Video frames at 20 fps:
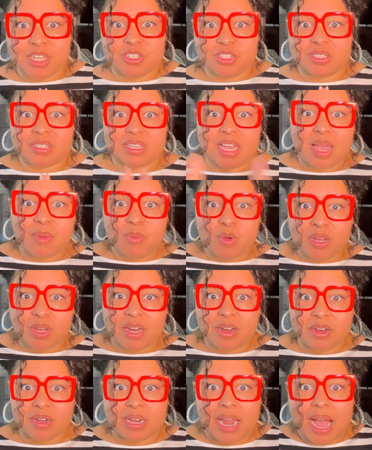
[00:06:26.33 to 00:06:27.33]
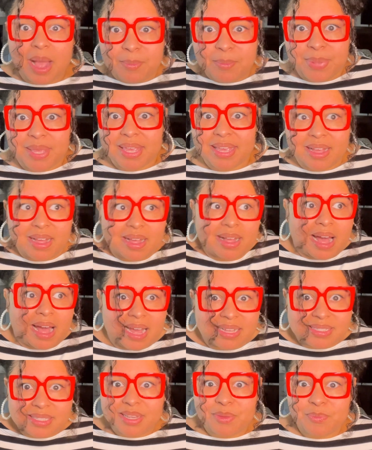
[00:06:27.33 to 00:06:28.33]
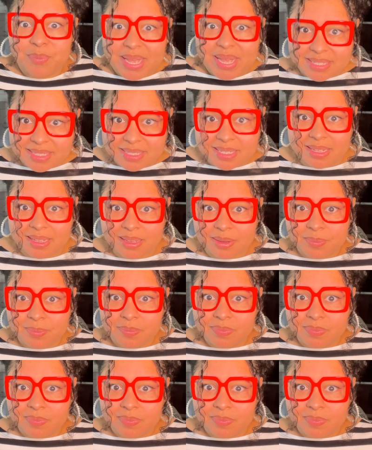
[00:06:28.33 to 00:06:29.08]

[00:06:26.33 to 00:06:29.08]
just came on here not being a content bestie?